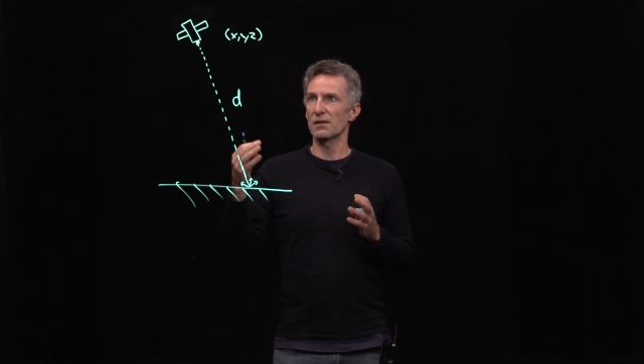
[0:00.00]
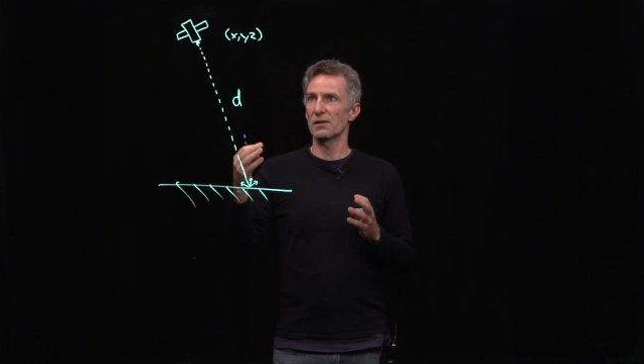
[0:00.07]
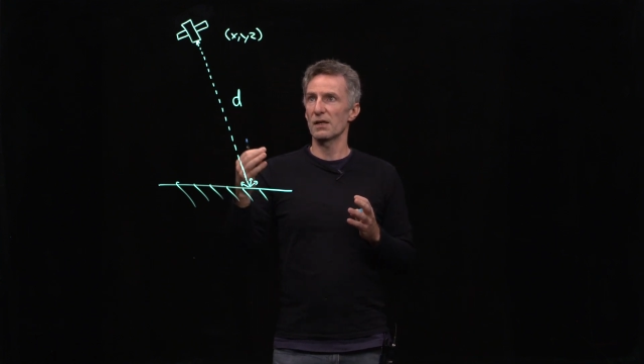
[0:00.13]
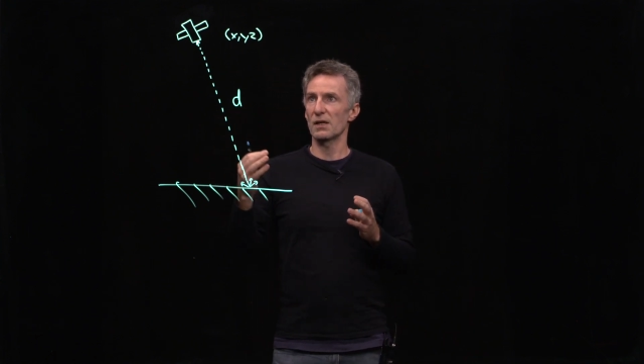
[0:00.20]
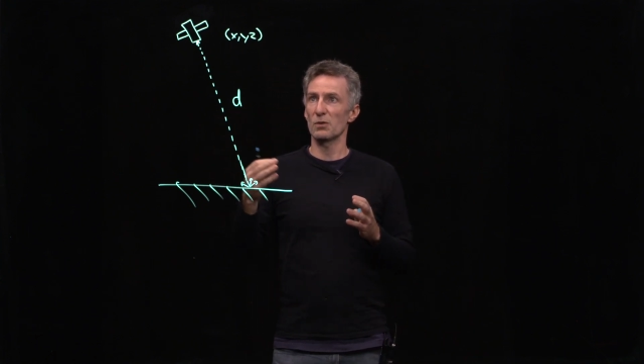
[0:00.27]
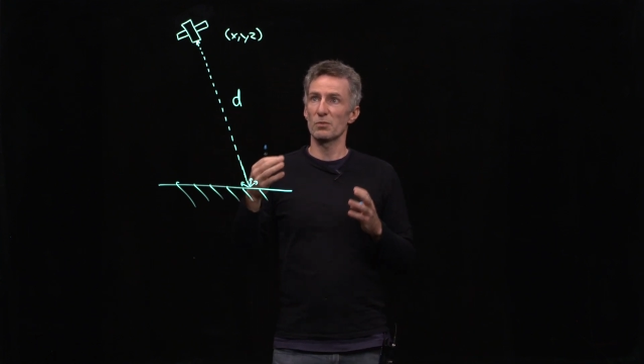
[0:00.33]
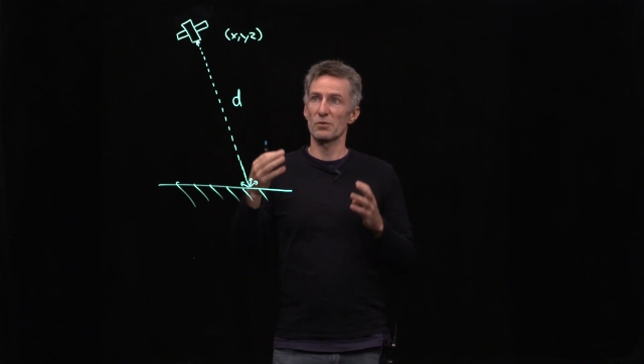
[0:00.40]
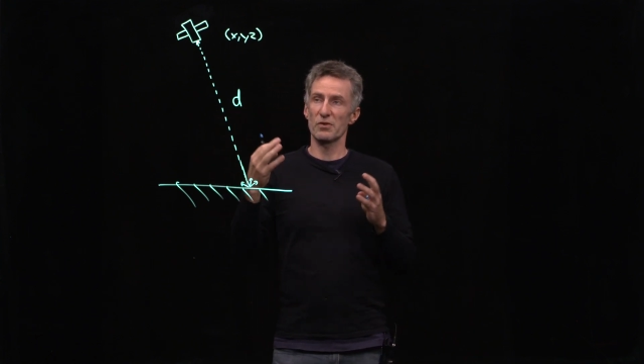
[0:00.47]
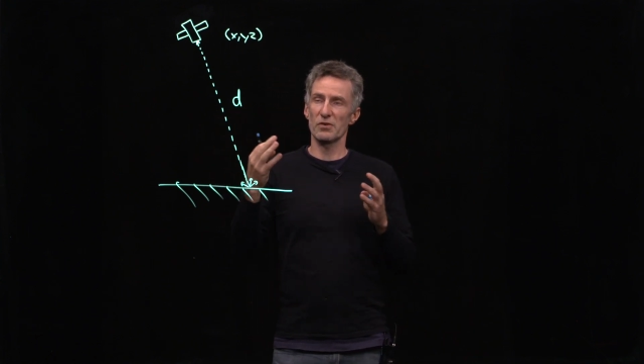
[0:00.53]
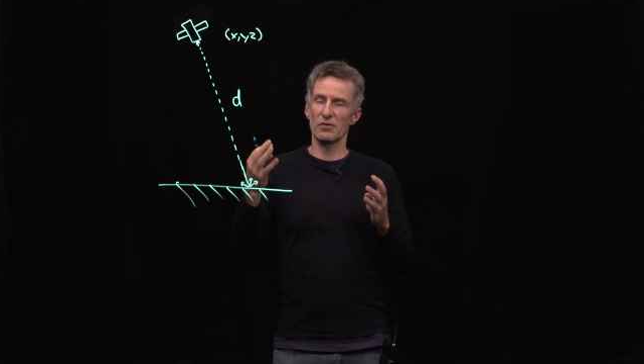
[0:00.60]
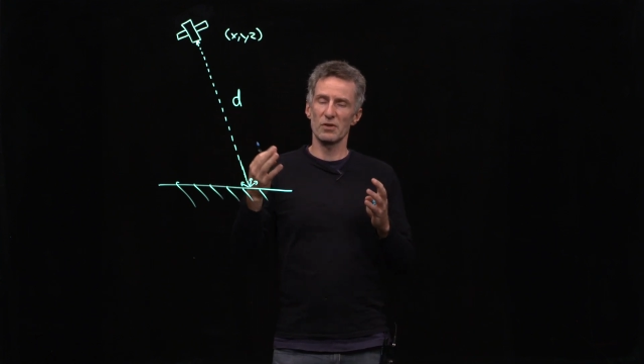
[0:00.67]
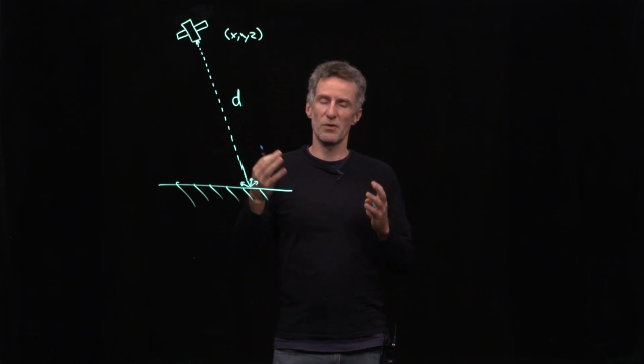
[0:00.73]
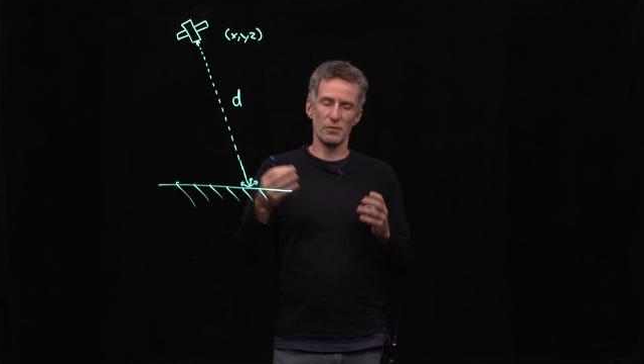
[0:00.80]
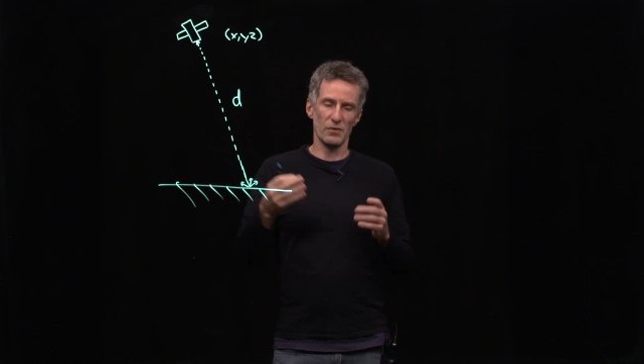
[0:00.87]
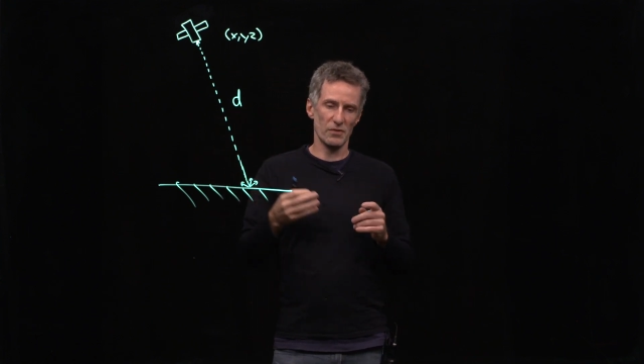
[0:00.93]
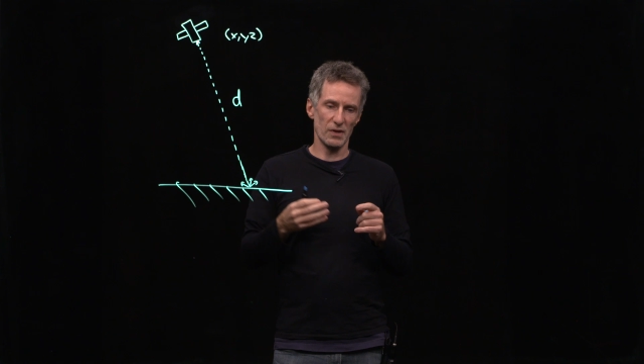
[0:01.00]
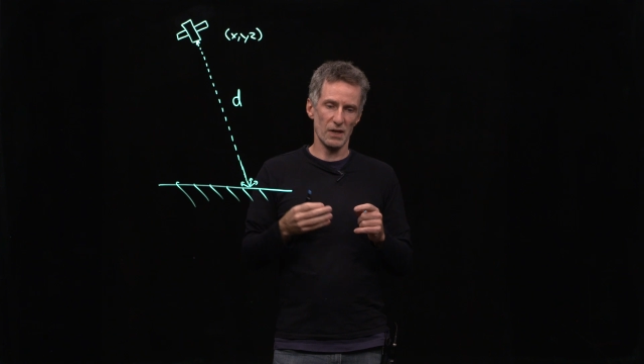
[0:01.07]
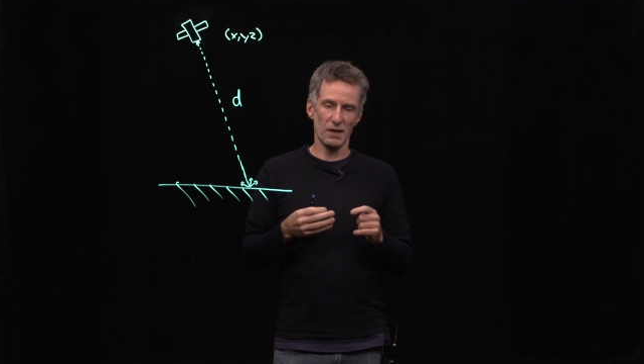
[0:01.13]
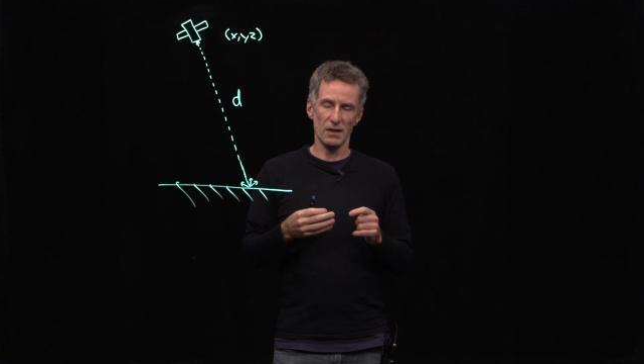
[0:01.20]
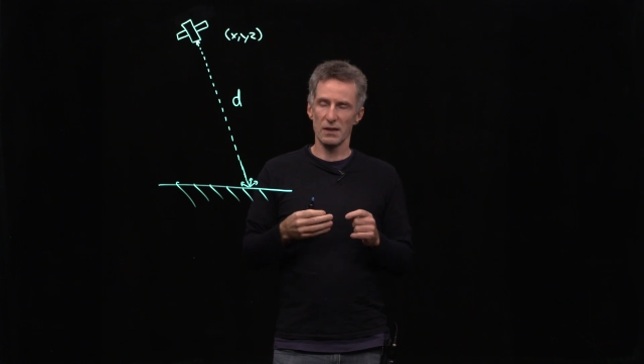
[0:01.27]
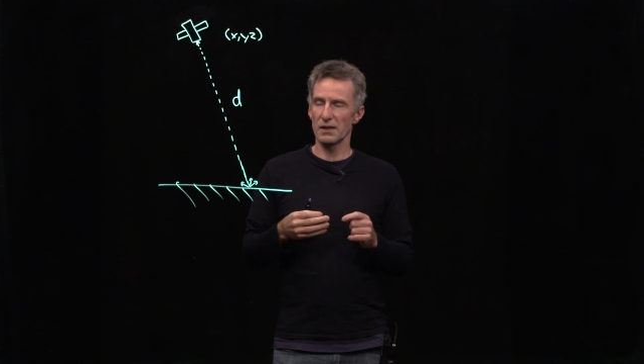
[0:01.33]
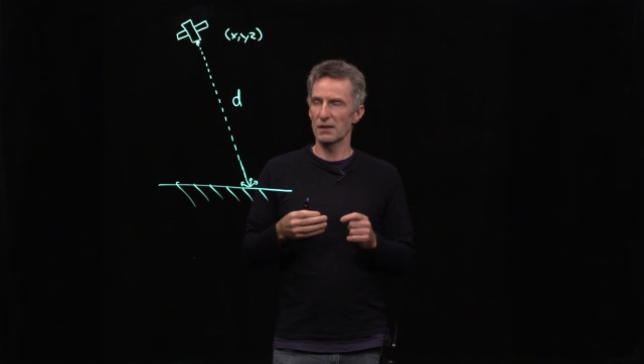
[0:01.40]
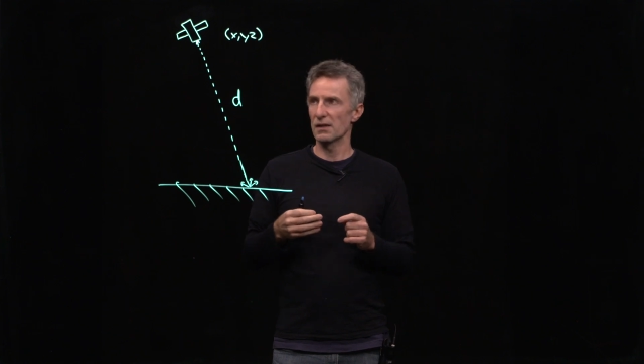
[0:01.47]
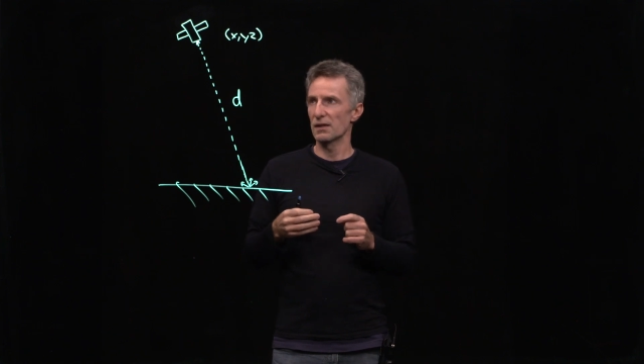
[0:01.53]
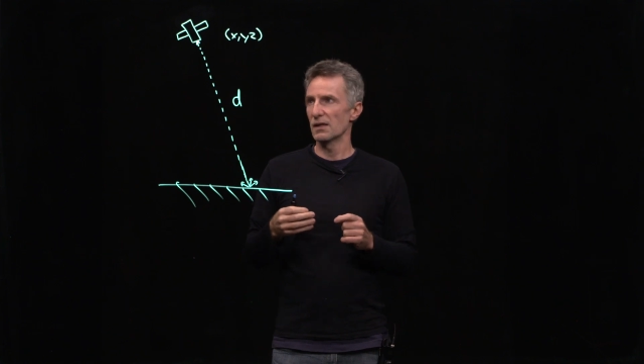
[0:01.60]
and the position of the satellite,